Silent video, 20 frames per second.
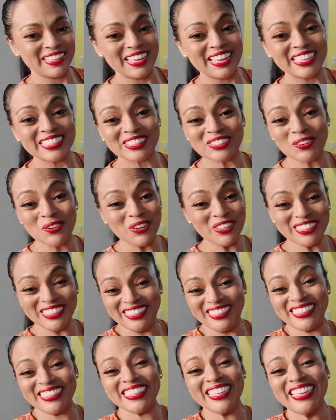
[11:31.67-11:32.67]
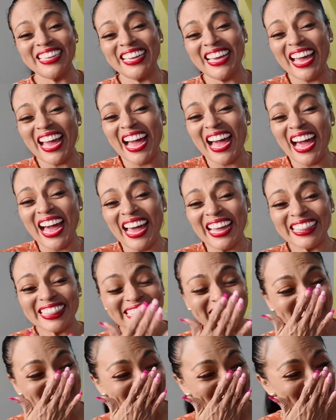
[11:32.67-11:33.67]
he's gorgeous.
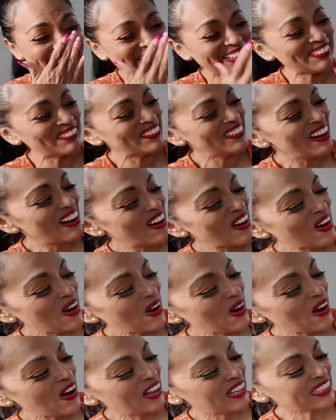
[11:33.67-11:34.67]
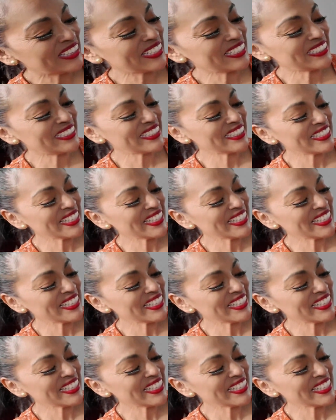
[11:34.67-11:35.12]
Look at him. This is